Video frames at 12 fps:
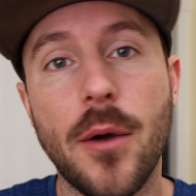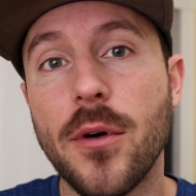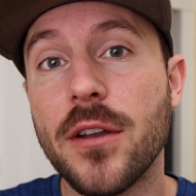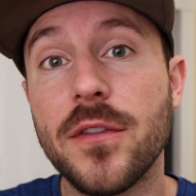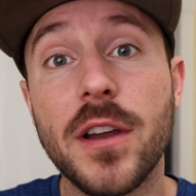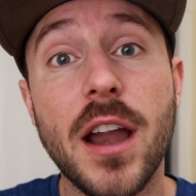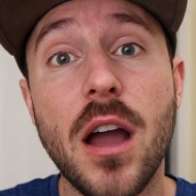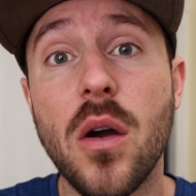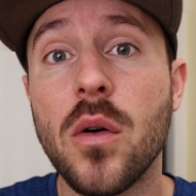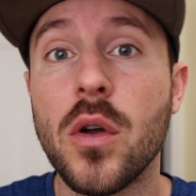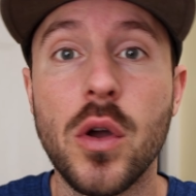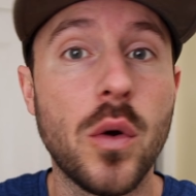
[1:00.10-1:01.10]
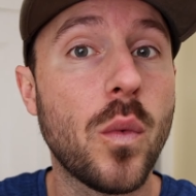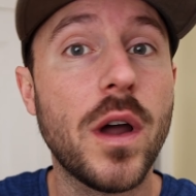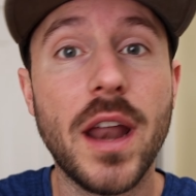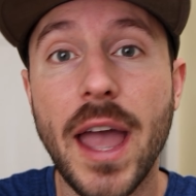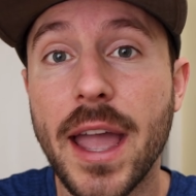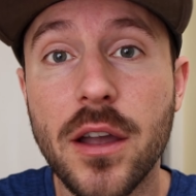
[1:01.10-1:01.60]
I want to figure out
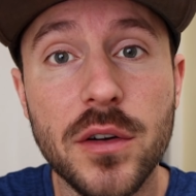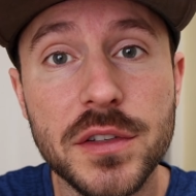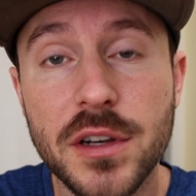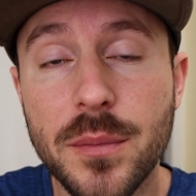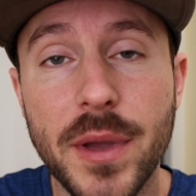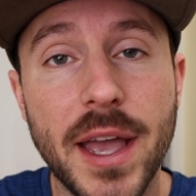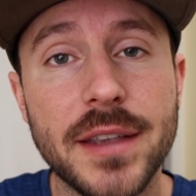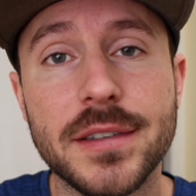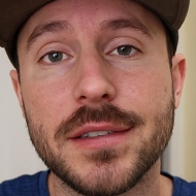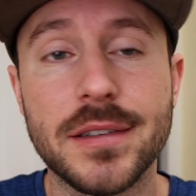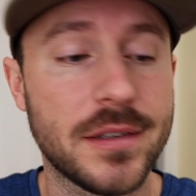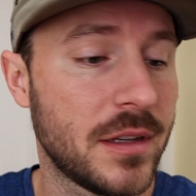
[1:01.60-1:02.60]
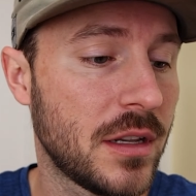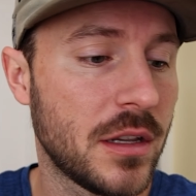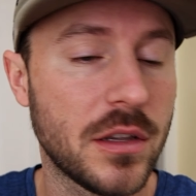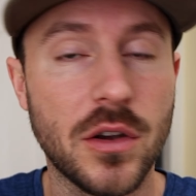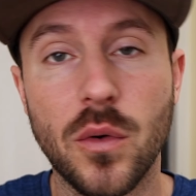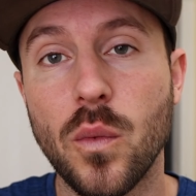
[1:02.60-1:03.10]
what angles are best,
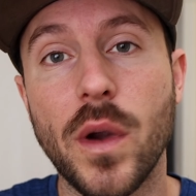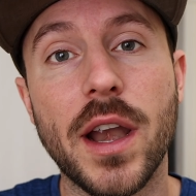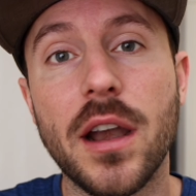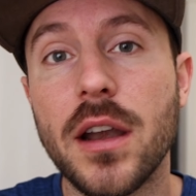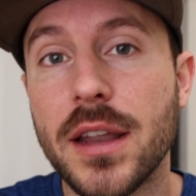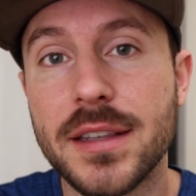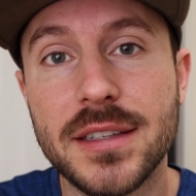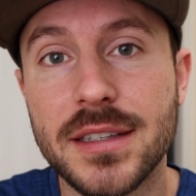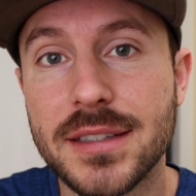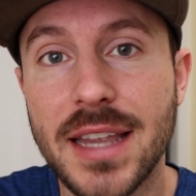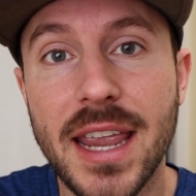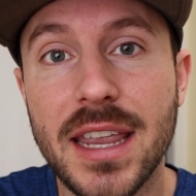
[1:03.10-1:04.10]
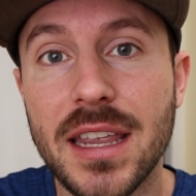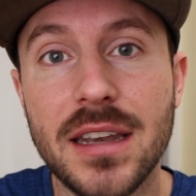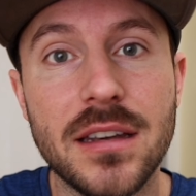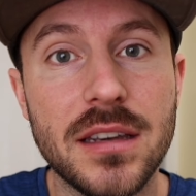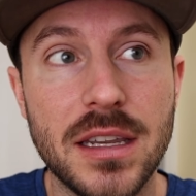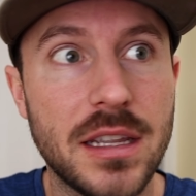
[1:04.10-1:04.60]
you know, where is it
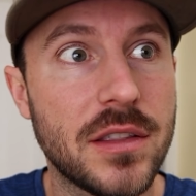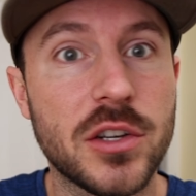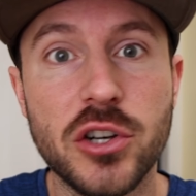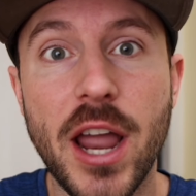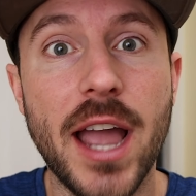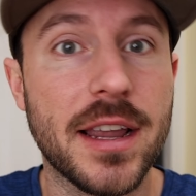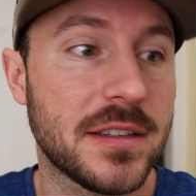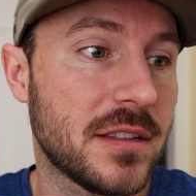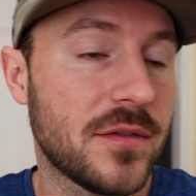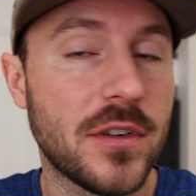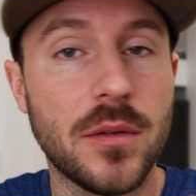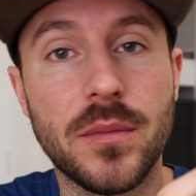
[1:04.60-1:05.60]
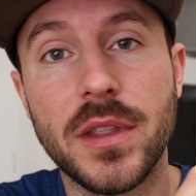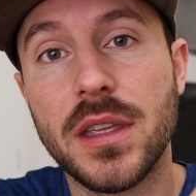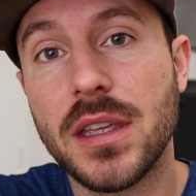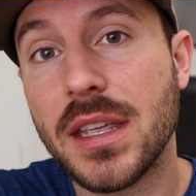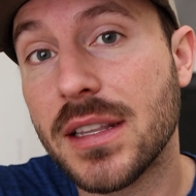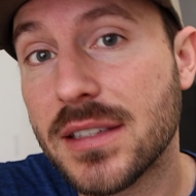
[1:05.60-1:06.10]
taken in the track? Is it from
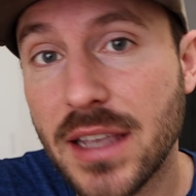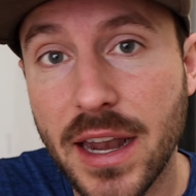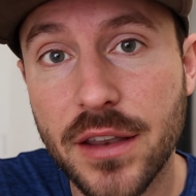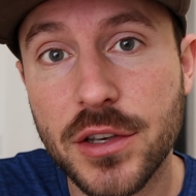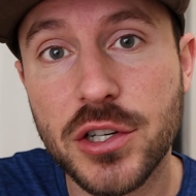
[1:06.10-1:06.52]
the inside of the